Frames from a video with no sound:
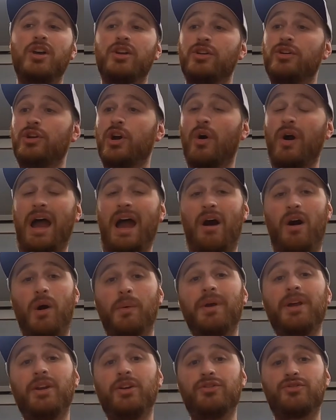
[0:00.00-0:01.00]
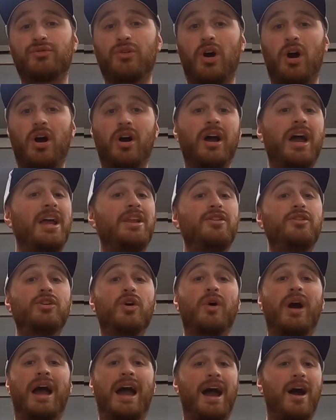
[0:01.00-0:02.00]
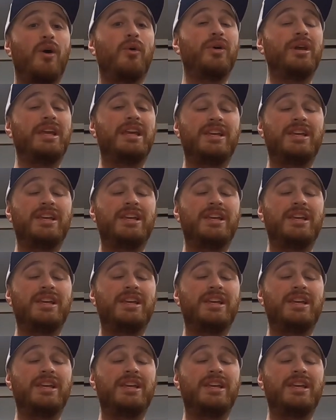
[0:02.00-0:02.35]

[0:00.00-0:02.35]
You know how I'm gonna draw, and you know how